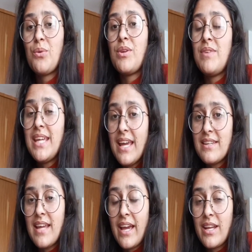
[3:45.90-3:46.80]
When we
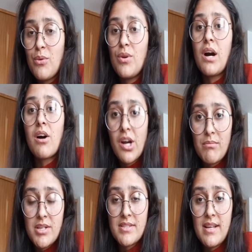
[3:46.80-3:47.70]
get negative, we
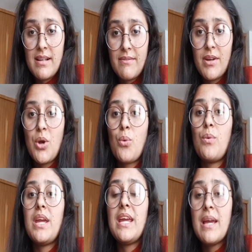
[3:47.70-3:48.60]
harm ourselves.
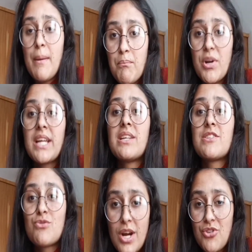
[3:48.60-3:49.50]
We bring
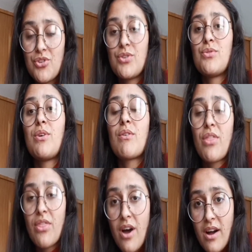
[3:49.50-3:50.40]
destruction to our
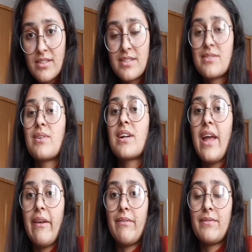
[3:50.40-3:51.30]
thoughts, to our
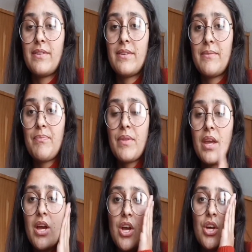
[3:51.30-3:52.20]
lives.
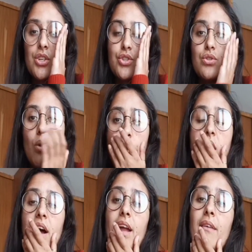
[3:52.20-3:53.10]
So
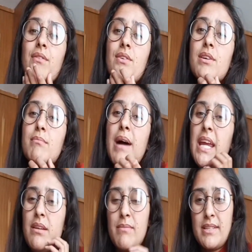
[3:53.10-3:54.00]
I have to
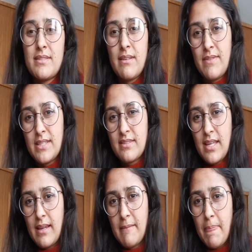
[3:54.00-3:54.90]
remind myself this
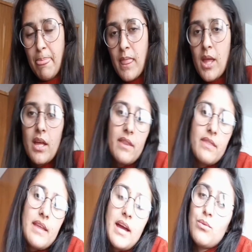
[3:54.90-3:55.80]
thing,
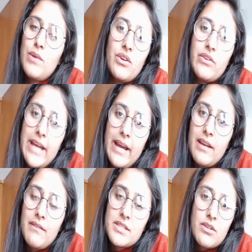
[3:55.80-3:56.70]
that when you're
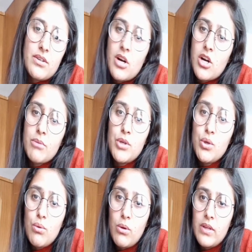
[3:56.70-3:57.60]
negative, it's going to harm
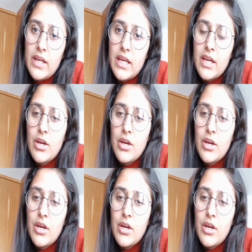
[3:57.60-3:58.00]
you only.